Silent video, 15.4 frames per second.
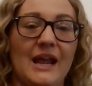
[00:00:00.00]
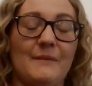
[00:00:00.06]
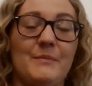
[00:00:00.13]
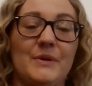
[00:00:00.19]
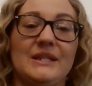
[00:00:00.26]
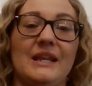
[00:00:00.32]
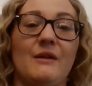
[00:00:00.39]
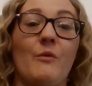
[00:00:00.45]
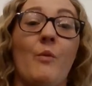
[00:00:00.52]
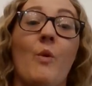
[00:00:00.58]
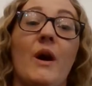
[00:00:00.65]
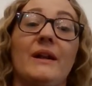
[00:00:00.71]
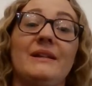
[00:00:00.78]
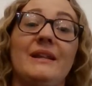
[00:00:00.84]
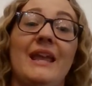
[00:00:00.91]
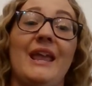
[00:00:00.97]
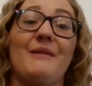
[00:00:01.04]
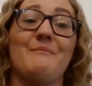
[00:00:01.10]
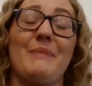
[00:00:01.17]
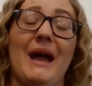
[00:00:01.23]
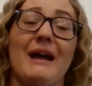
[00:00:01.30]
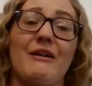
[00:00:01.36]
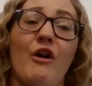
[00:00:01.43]
but then one came
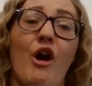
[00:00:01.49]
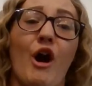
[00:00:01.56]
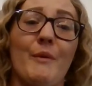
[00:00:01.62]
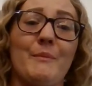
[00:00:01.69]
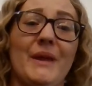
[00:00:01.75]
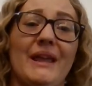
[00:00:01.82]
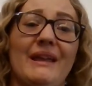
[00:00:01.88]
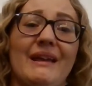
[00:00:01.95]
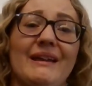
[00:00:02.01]
back hopping,